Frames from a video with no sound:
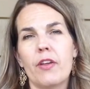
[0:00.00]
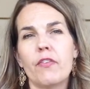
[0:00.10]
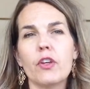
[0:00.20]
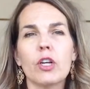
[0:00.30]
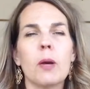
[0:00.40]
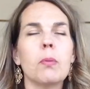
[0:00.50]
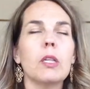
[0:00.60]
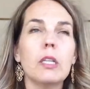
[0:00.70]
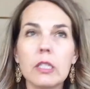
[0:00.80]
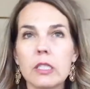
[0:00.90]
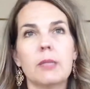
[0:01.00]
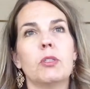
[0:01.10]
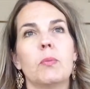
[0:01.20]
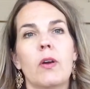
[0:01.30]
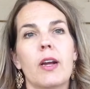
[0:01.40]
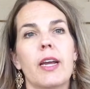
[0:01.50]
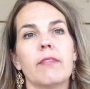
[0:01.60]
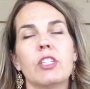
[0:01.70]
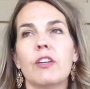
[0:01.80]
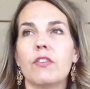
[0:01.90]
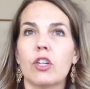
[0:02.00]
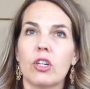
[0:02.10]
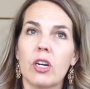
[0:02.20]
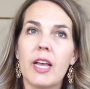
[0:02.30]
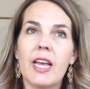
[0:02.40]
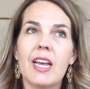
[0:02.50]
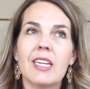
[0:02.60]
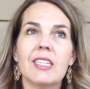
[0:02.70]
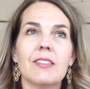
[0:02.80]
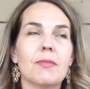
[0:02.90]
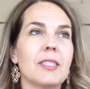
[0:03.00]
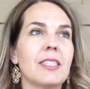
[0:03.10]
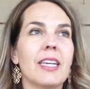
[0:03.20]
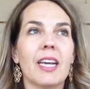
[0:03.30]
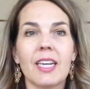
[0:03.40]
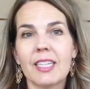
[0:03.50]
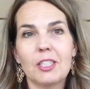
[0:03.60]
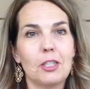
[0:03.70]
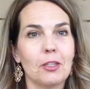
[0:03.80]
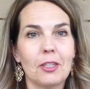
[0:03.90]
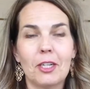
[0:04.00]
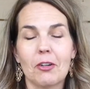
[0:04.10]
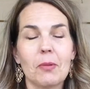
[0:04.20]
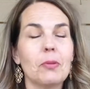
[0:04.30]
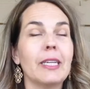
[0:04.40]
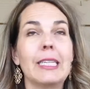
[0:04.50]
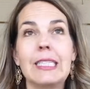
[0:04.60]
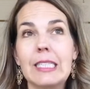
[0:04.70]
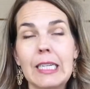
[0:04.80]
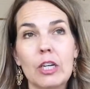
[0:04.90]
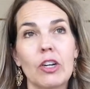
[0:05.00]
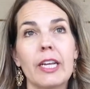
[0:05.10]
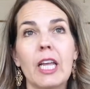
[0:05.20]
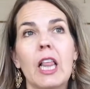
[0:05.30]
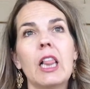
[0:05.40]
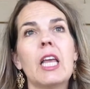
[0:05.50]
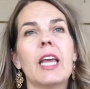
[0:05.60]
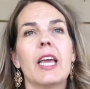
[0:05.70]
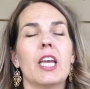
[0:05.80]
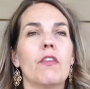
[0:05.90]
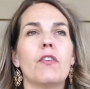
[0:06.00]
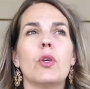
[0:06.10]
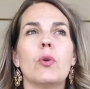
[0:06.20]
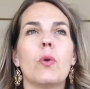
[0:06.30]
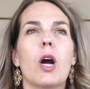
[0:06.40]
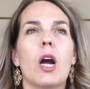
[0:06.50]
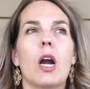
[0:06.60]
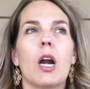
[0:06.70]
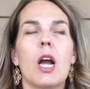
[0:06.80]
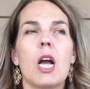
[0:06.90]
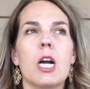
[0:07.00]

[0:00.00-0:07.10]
If you're completely sleep deprived, if you're sick completely sick or ill, if you are,